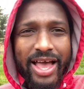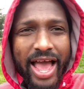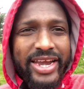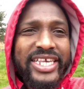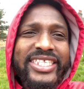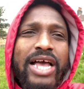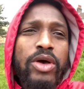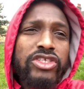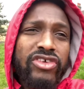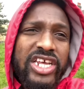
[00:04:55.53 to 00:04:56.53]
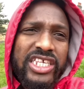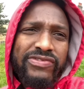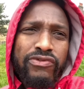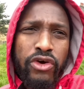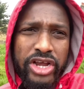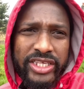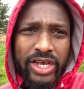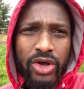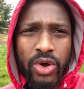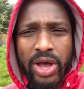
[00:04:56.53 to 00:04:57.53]
And this song was released four years
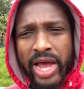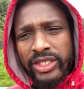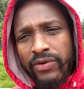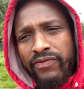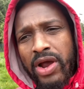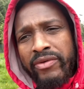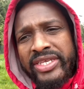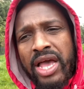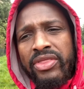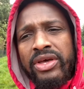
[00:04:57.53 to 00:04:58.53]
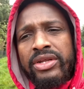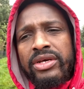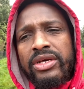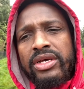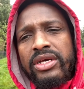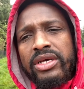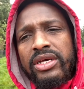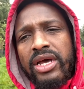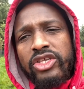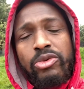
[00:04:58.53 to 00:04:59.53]
ago, and so far we gathered,
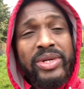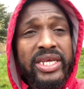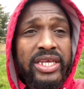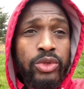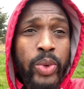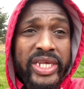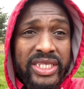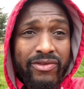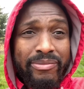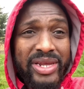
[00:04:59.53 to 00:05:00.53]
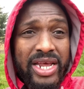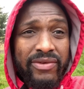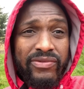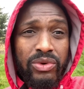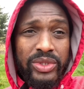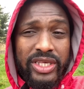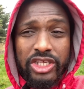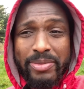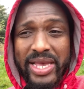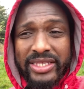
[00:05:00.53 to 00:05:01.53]
accumulated 27 million views.
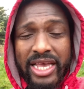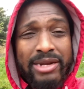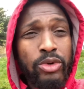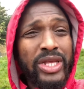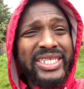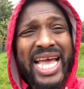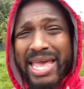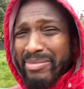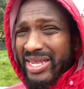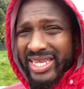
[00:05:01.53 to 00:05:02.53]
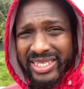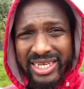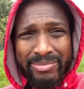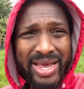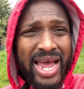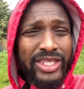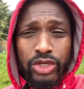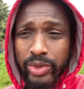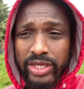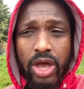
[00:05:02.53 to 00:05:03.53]
So me I say, and more that time you listen it, me had
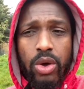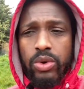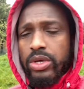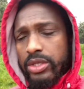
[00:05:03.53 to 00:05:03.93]
to it, yo.